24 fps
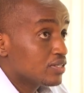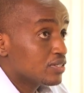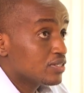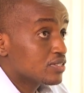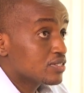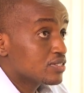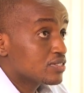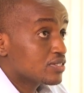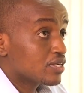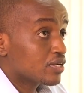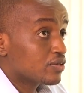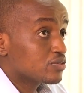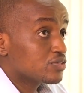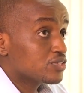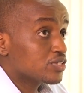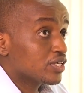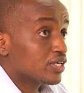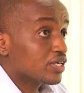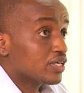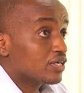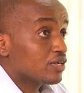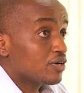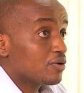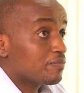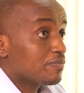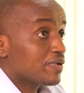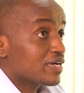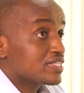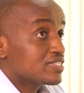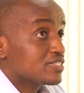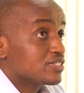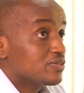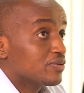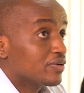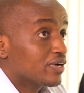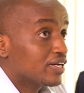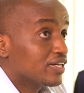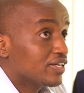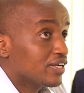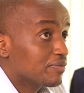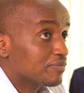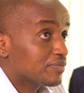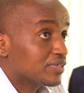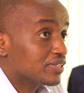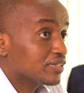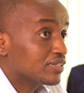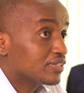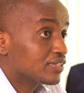Sound check. Opati, you can hear me?